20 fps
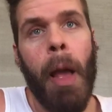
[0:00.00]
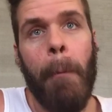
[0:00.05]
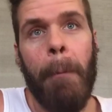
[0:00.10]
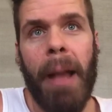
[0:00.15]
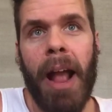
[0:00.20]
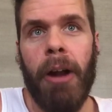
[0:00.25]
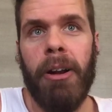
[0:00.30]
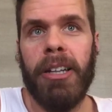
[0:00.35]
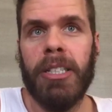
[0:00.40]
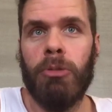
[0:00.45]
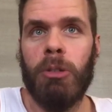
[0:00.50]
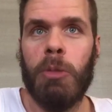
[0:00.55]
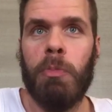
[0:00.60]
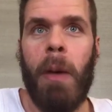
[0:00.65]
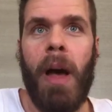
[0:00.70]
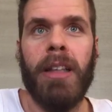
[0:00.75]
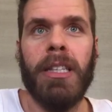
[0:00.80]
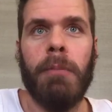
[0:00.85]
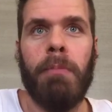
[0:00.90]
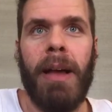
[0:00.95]
Perez
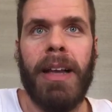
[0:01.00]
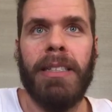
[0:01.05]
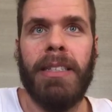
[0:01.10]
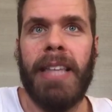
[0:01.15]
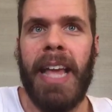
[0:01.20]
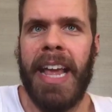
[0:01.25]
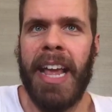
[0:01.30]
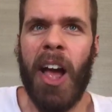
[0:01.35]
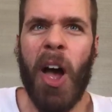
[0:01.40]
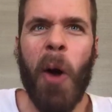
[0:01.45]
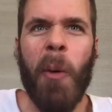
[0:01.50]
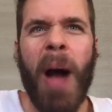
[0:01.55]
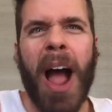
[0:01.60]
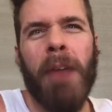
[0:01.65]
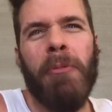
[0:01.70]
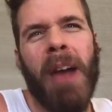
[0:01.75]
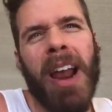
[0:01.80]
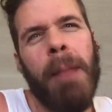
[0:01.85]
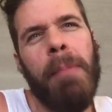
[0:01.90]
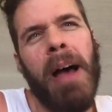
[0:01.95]
responded by saying, "Oh,
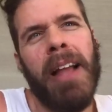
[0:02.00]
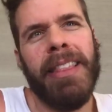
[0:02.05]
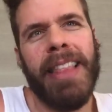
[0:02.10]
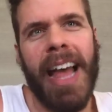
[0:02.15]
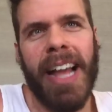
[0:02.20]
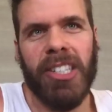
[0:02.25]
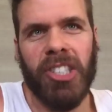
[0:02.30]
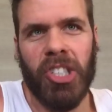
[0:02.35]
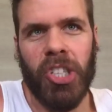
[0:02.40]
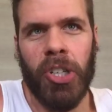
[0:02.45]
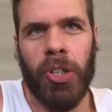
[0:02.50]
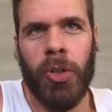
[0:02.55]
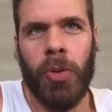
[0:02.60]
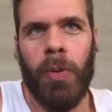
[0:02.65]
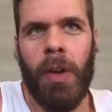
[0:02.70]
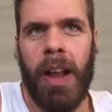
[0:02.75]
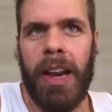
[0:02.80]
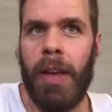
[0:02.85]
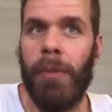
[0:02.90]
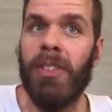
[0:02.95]
I read about that
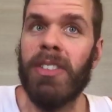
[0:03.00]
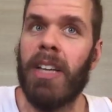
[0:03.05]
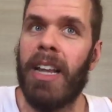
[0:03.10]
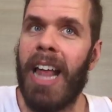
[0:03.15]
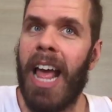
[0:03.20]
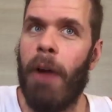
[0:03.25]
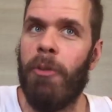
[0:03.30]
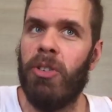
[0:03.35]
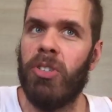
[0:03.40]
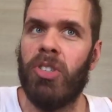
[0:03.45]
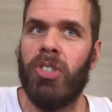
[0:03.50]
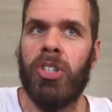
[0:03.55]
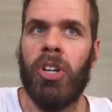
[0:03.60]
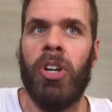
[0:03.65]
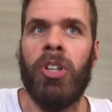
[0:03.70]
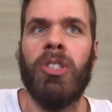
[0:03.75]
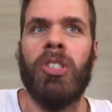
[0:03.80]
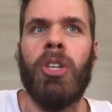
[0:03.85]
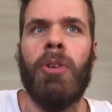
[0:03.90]
too, and it was on Howard Stern.